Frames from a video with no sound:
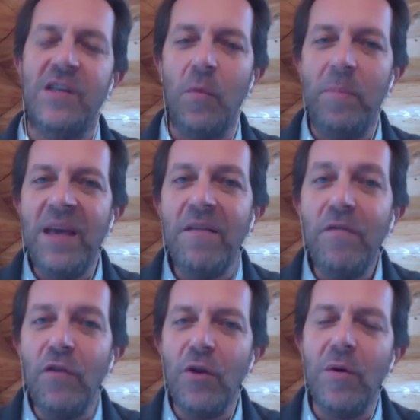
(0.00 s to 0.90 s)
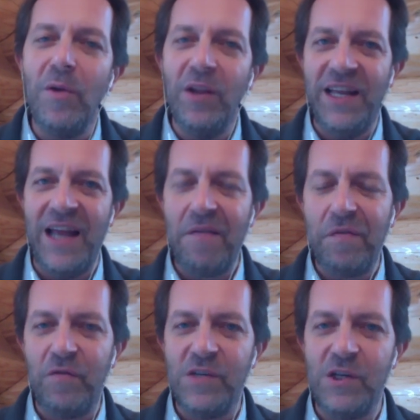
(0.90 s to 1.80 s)
So being vulnerable enough
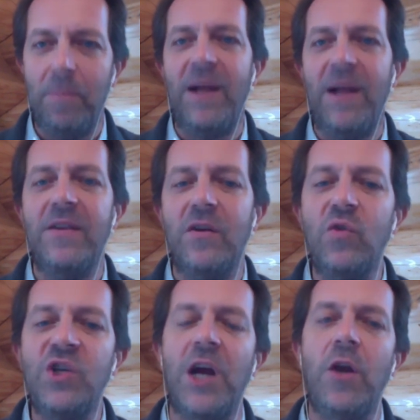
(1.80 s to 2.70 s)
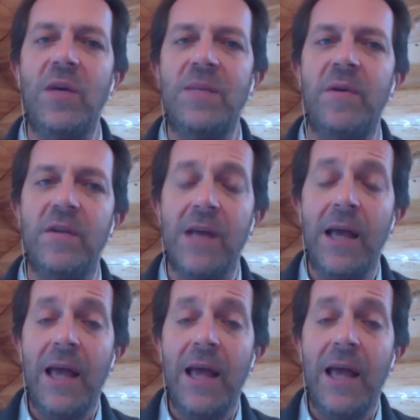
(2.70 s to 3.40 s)
with your partner to share your experience.